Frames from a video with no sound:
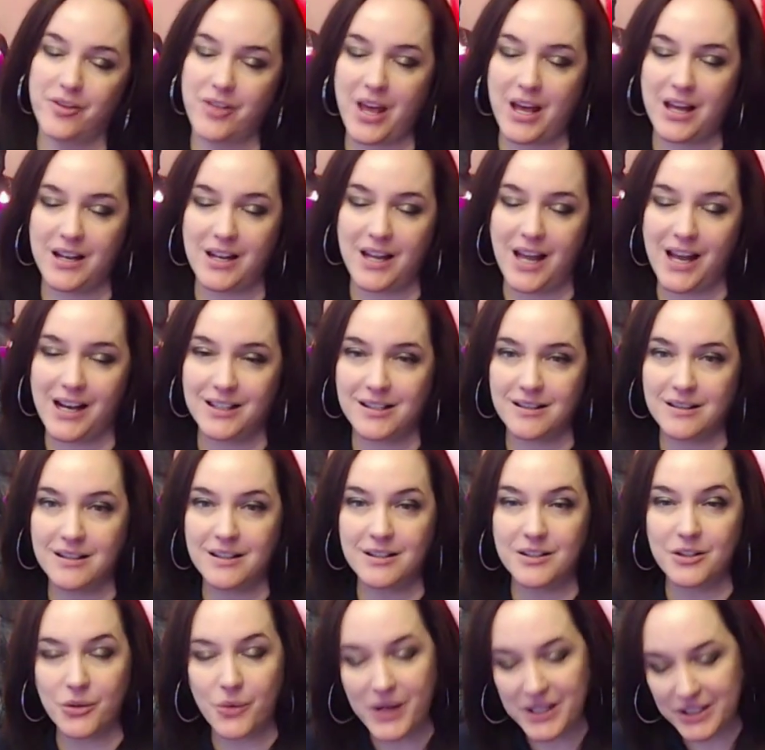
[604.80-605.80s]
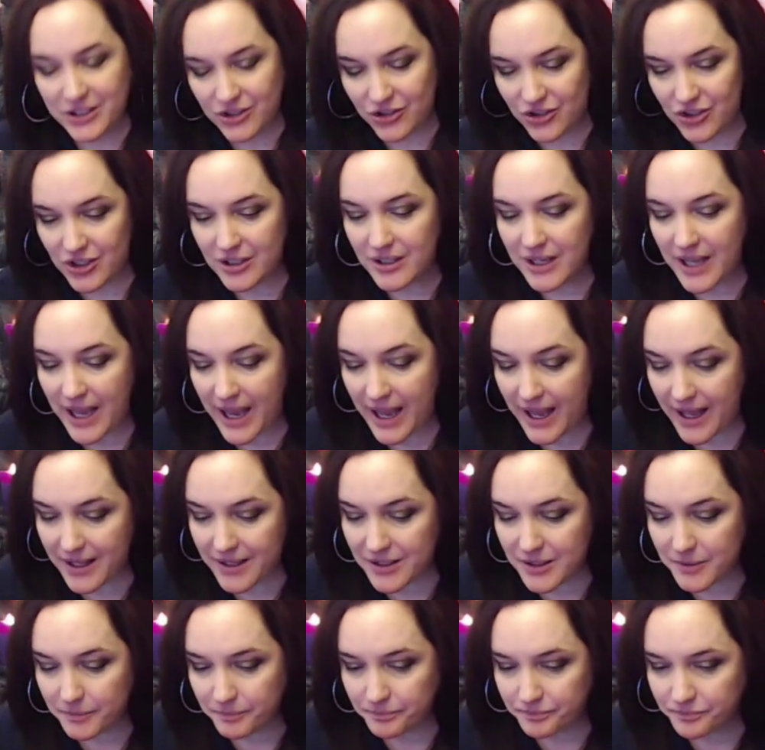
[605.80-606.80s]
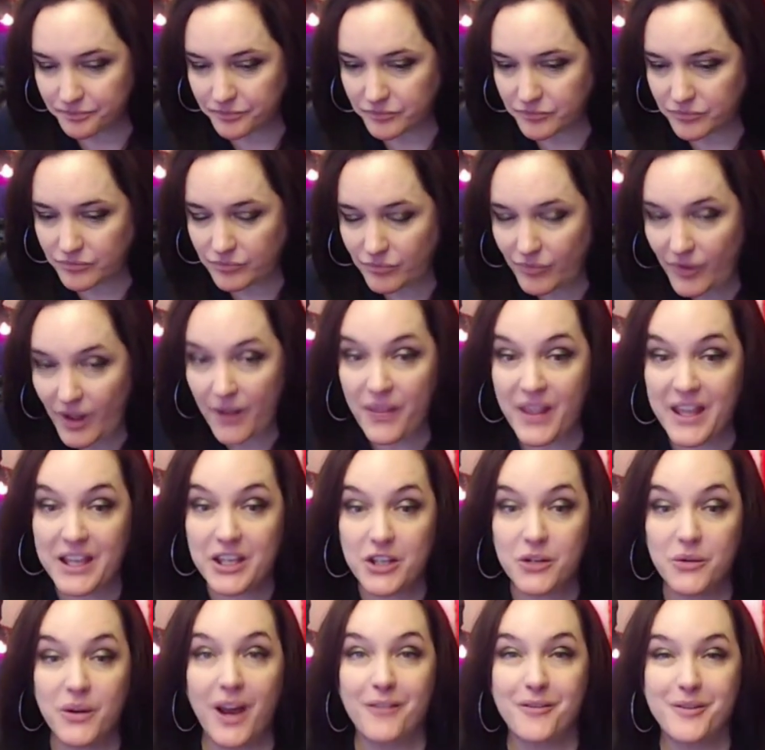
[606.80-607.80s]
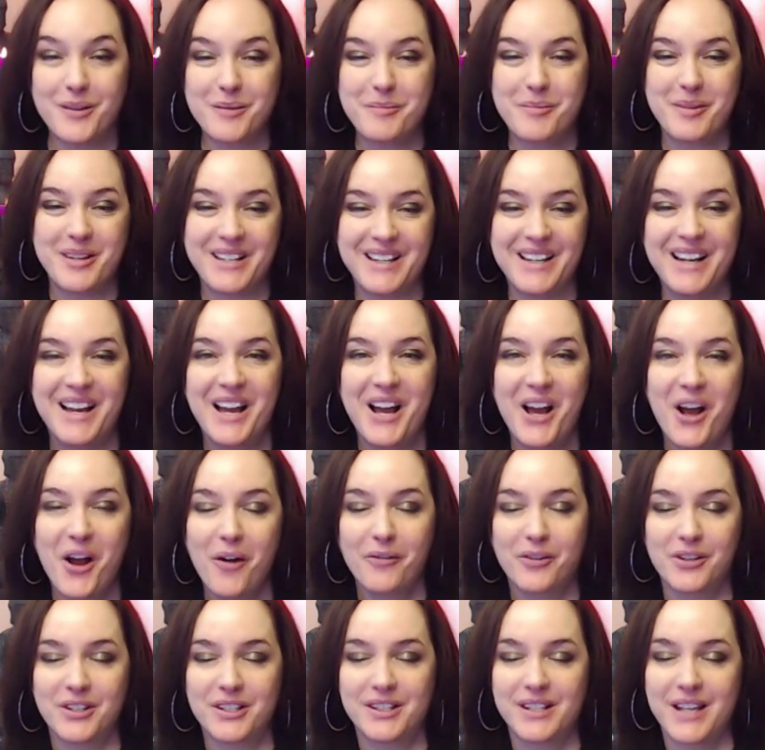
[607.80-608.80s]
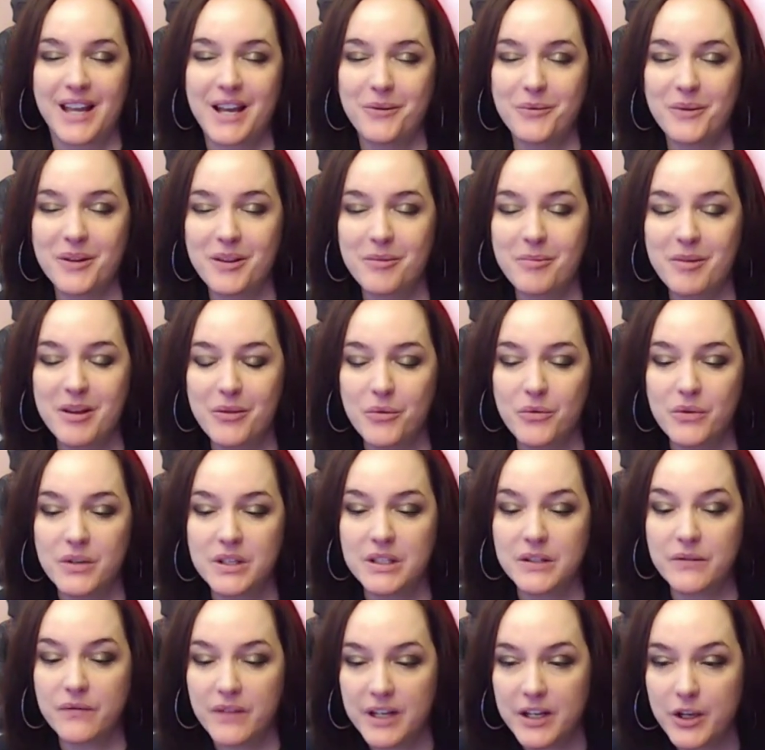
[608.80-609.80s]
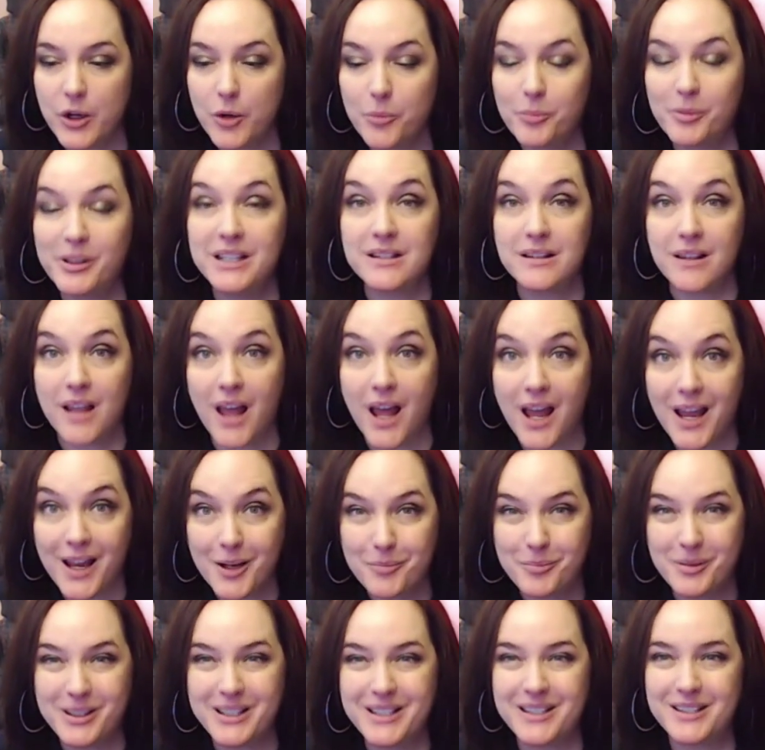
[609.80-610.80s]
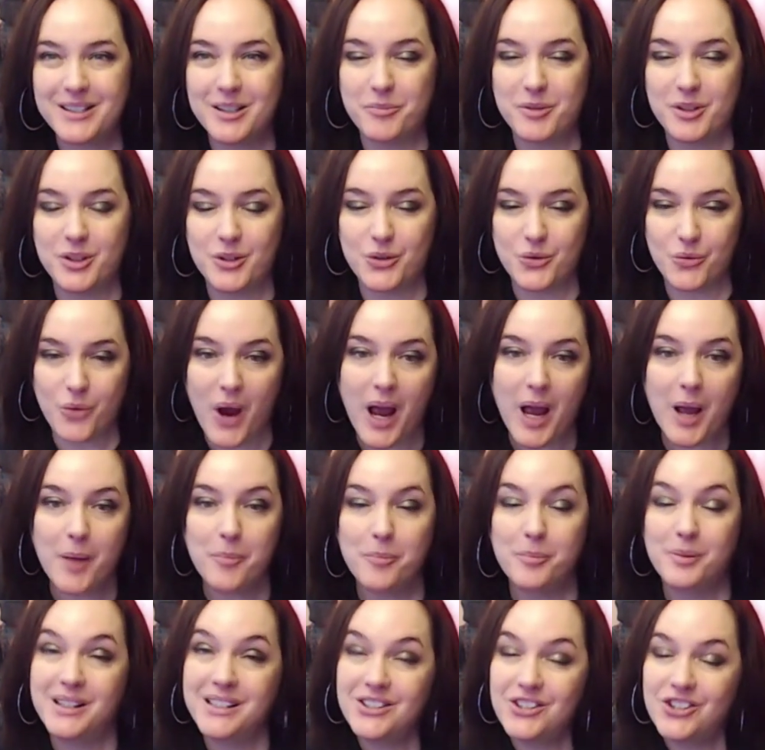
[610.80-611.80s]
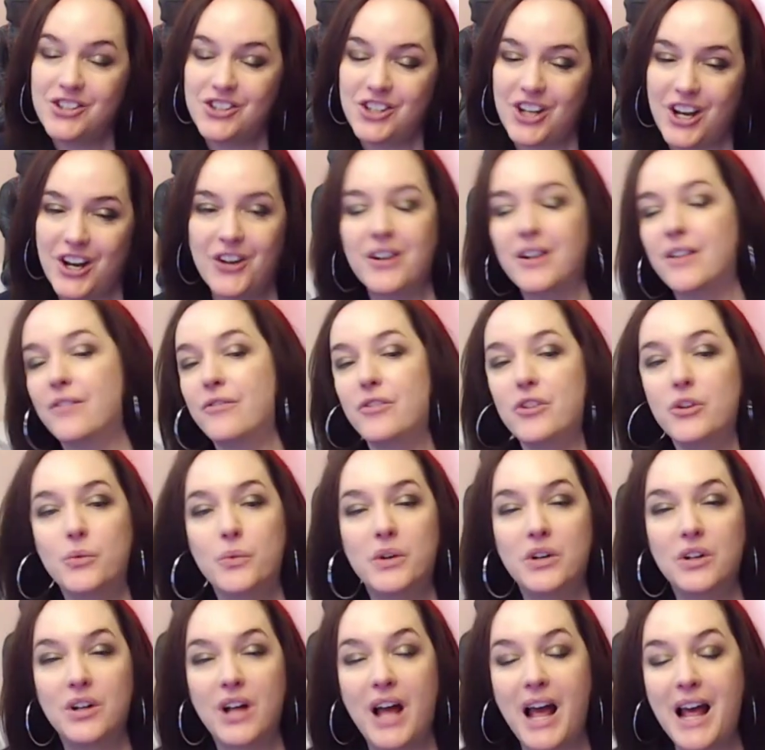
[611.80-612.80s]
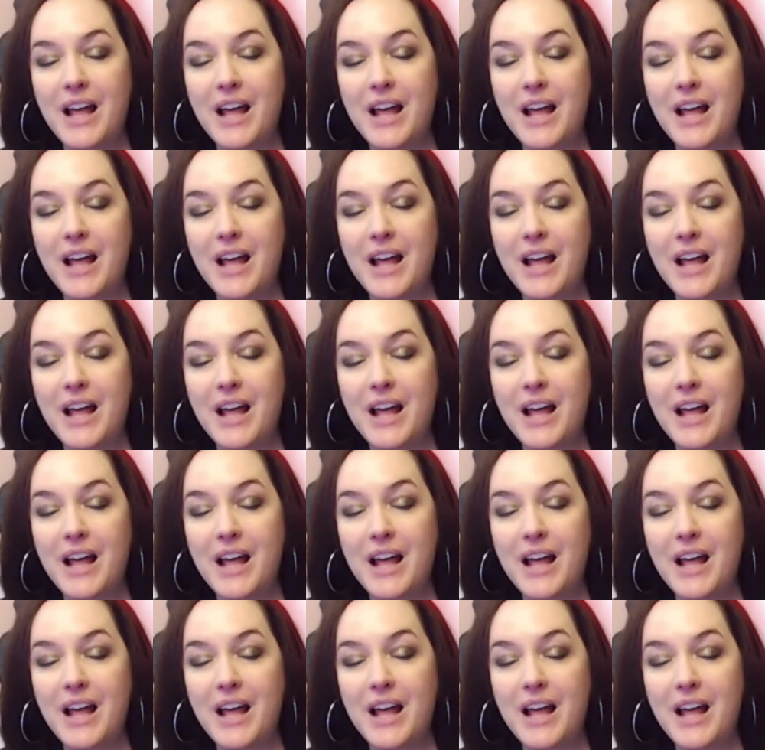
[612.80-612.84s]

for that excellent question. And thank you, everybody, for staying with me through this video. Please like, please subscribe, please share if you will.